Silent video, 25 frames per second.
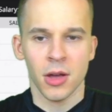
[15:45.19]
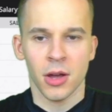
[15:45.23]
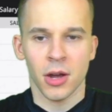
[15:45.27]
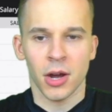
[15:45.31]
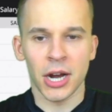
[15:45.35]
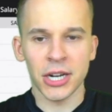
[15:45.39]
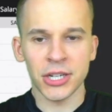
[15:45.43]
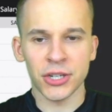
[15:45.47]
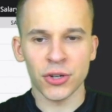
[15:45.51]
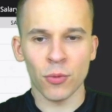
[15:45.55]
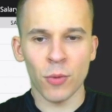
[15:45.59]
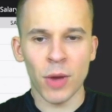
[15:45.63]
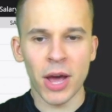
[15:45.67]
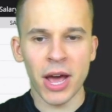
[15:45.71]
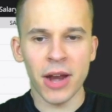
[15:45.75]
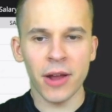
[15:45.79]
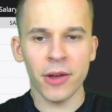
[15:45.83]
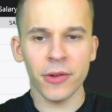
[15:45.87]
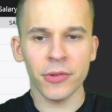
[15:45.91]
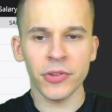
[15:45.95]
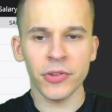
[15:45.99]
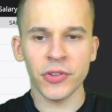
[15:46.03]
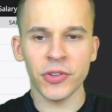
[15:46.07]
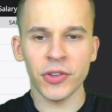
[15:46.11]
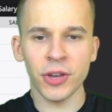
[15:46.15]
All right,
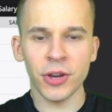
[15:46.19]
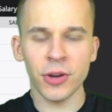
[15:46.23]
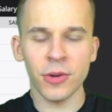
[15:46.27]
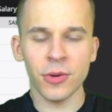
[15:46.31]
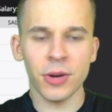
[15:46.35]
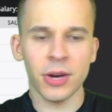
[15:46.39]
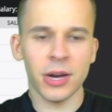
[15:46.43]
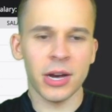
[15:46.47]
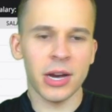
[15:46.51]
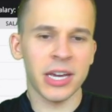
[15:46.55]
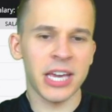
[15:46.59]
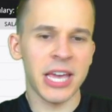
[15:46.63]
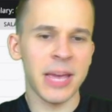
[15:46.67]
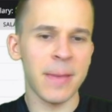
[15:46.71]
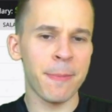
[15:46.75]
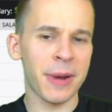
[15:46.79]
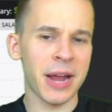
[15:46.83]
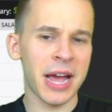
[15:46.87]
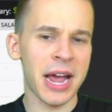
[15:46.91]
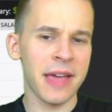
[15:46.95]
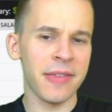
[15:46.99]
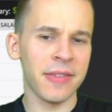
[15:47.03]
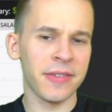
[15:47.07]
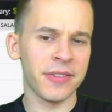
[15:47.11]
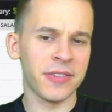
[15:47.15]
Toronto. So keep an
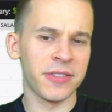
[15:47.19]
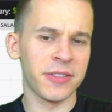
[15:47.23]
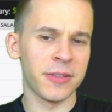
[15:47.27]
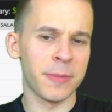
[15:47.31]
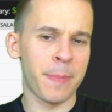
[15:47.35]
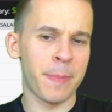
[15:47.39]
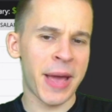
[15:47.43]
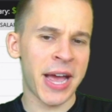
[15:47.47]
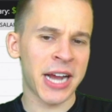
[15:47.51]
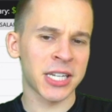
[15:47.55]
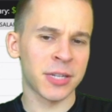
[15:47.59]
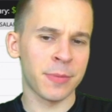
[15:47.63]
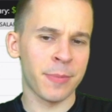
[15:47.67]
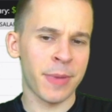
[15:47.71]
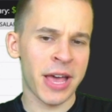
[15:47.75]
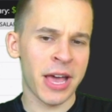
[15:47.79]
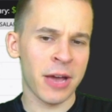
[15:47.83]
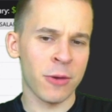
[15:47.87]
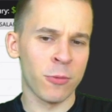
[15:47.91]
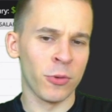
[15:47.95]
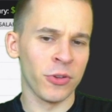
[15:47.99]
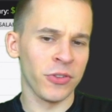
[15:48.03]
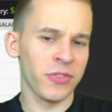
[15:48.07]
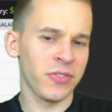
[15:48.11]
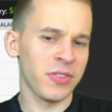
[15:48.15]
eye on this. This is a
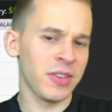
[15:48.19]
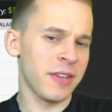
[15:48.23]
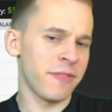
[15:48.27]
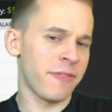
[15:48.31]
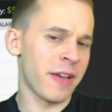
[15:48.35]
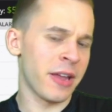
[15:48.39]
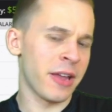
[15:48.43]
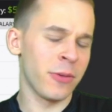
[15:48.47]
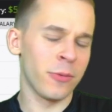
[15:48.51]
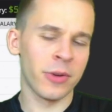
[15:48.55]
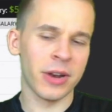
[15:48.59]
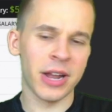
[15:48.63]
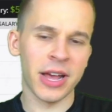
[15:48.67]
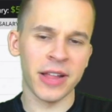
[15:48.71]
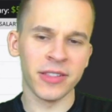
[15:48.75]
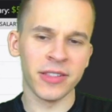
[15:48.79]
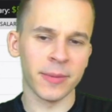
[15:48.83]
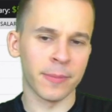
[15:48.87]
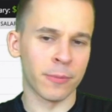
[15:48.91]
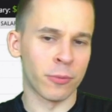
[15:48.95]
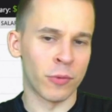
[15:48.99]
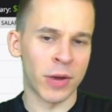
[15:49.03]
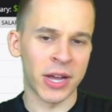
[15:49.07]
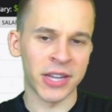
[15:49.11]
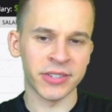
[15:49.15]
back-to-back. We'll see if anyone ends
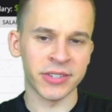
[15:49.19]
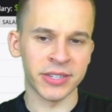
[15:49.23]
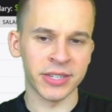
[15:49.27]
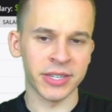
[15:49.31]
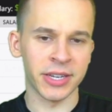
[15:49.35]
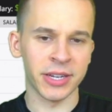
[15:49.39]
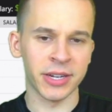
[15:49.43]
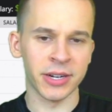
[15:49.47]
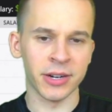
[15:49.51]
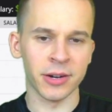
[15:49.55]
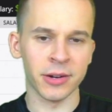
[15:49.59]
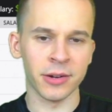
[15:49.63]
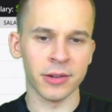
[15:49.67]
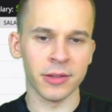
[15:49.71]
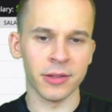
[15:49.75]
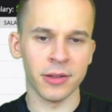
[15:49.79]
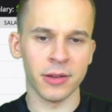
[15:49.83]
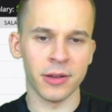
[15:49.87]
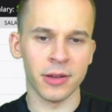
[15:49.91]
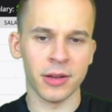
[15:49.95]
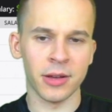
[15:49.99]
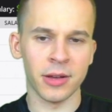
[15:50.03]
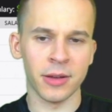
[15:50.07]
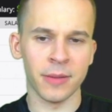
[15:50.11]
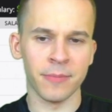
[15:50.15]
up resting here.
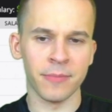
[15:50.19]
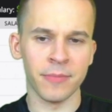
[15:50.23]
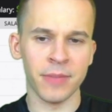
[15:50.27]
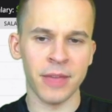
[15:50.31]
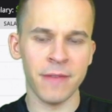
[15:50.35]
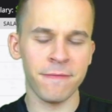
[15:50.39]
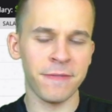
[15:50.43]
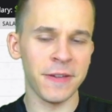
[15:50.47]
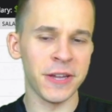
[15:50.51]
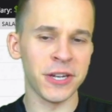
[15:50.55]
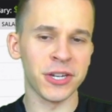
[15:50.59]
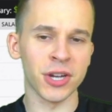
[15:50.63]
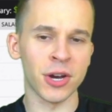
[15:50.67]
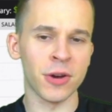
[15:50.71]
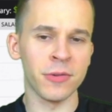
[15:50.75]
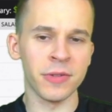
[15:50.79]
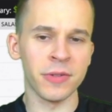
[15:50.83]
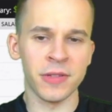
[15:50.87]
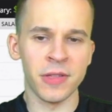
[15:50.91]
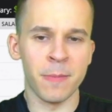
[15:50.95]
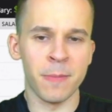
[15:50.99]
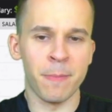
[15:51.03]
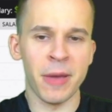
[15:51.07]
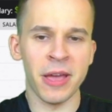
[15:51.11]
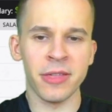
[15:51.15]
If they don't,
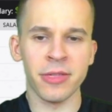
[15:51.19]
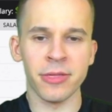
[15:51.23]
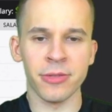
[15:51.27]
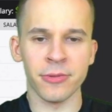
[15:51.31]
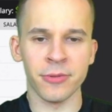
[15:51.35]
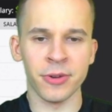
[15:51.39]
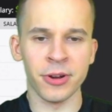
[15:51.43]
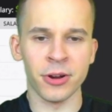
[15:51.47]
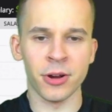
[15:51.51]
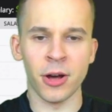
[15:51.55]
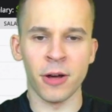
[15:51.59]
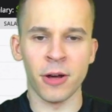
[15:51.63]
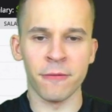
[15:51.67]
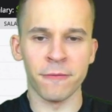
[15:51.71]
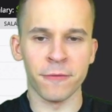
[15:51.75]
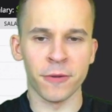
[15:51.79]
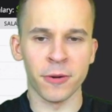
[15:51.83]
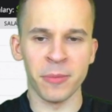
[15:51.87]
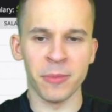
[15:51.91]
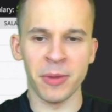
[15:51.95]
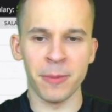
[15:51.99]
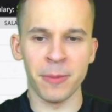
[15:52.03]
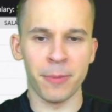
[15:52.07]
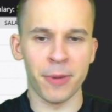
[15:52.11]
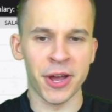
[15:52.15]
then the big three are all
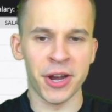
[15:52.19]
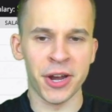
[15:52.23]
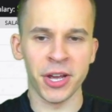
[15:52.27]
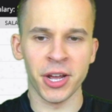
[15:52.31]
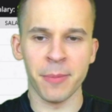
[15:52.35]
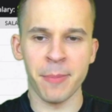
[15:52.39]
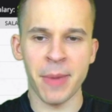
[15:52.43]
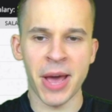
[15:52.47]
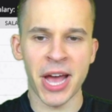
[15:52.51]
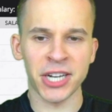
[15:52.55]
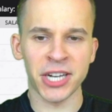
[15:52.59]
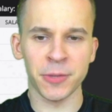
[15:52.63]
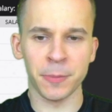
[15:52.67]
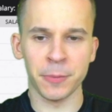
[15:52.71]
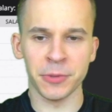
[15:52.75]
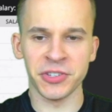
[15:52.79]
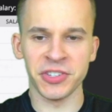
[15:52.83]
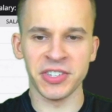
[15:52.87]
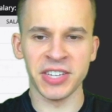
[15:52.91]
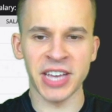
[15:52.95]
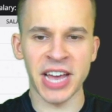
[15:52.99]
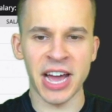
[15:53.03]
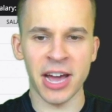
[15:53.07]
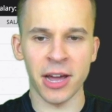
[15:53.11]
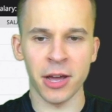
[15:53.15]
firmly in play in a good matchup with
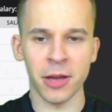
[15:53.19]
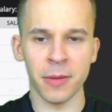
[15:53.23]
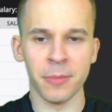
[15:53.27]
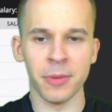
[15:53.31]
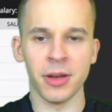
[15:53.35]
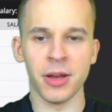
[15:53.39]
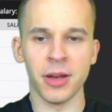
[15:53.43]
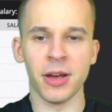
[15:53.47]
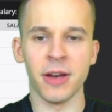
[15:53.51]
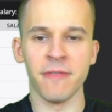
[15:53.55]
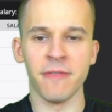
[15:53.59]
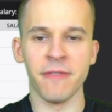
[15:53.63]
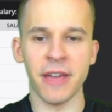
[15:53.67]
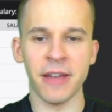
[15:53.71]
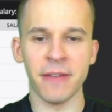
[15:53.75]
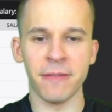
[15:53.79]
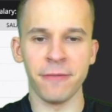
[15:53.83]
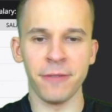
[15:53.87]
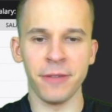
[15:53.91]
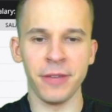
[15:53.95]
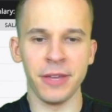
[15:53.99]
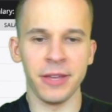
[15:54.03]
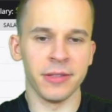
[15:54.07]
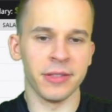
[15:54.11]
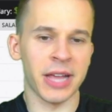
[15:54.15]
Siakam, Van
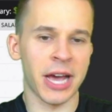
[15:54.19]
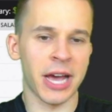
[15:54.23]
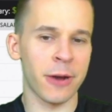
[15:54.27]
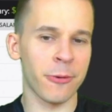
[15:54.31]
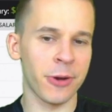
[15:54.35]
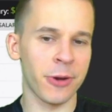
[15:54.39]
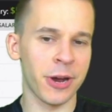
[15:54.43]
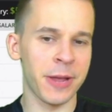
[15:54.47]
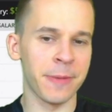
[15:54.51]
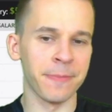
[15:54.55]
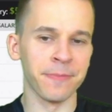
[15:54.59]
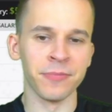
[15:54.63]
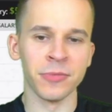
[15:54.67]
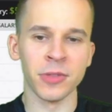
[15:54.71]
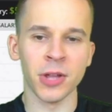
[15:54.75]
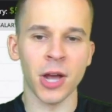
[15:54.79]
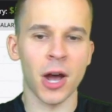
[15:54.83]
Fleet, and Lowry.